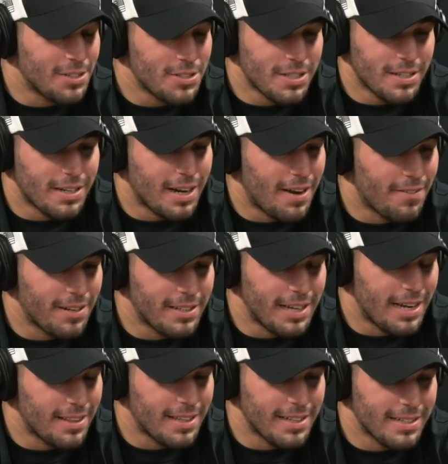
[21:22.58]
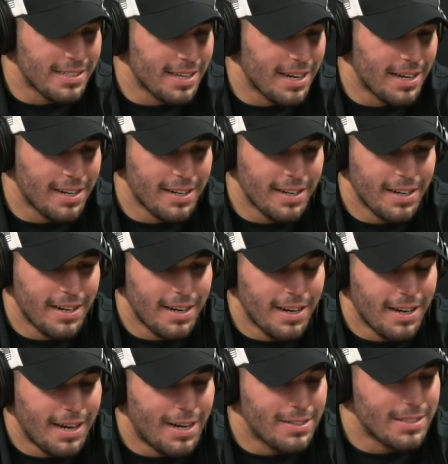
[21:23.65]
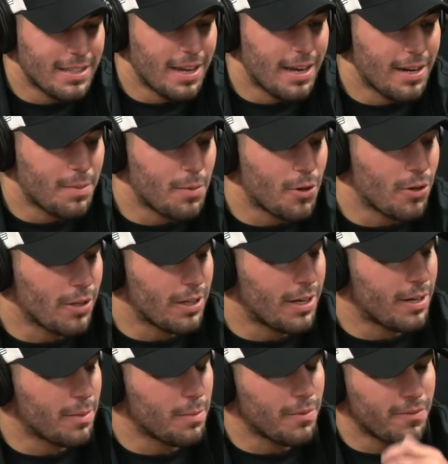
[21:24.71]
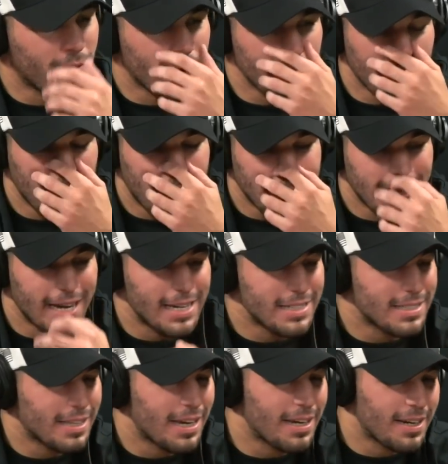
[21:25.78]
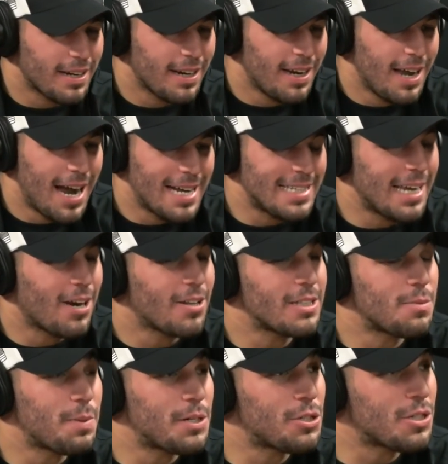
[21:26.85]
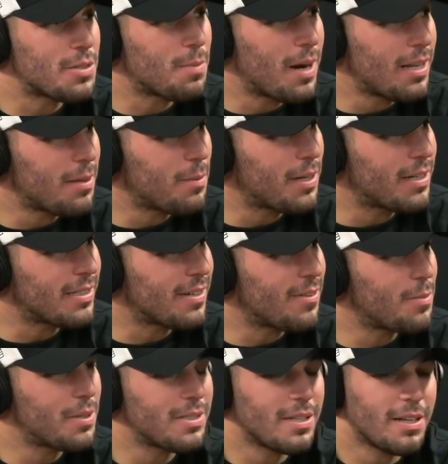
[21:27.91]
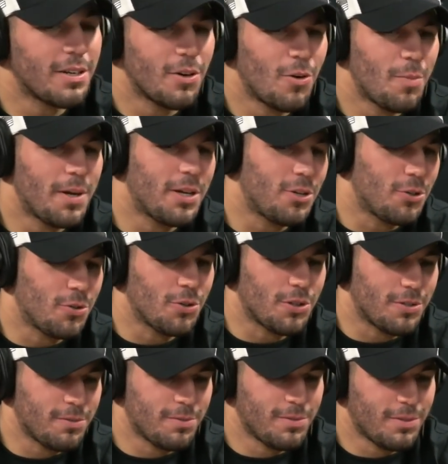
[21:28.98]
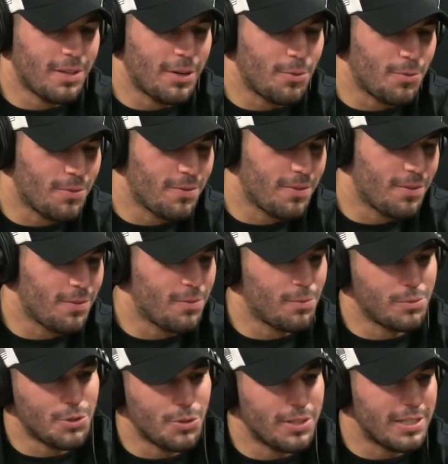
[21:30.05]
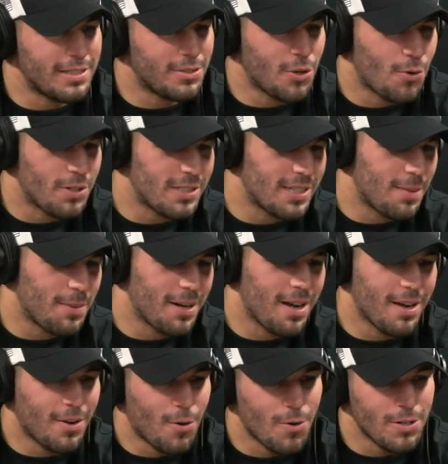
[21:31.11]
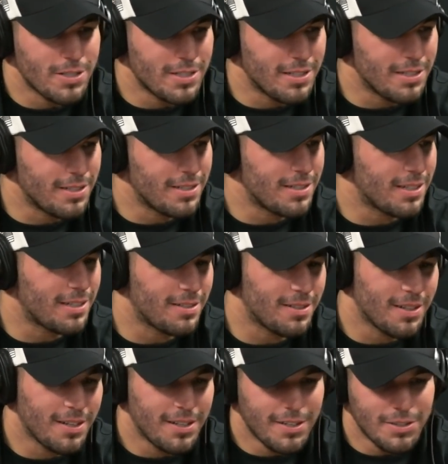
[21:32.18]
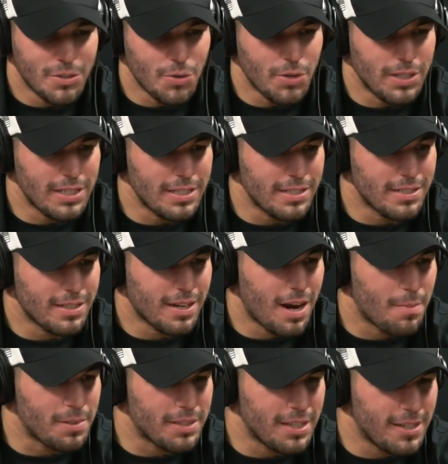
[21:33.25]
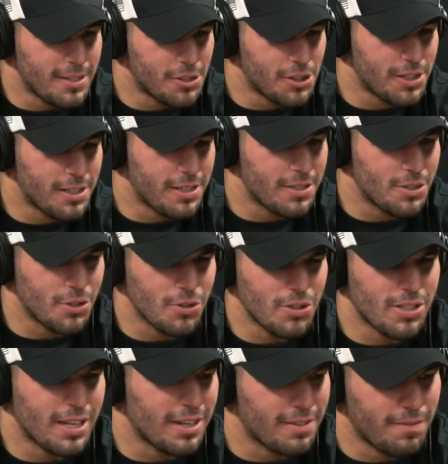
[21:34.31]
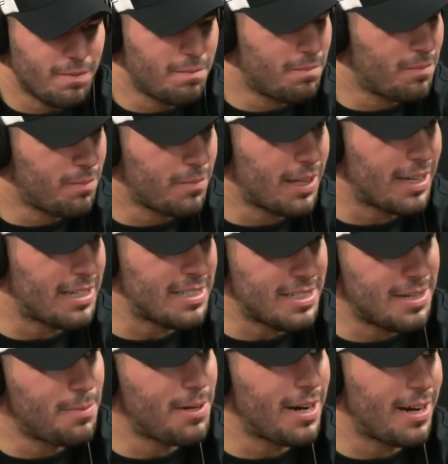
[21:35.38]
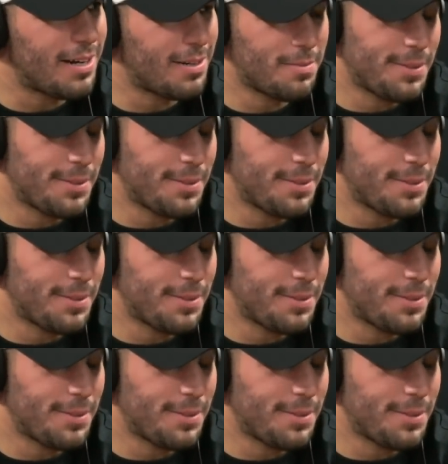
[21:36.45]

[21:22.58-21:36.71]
I use it in everyday things. Like I was telling him earlier before the podcast, like I take all these pictures smiling because everybody's like, oh man, you look like doing the Tony Seminar courses and doing these competitions. You look like intimidating.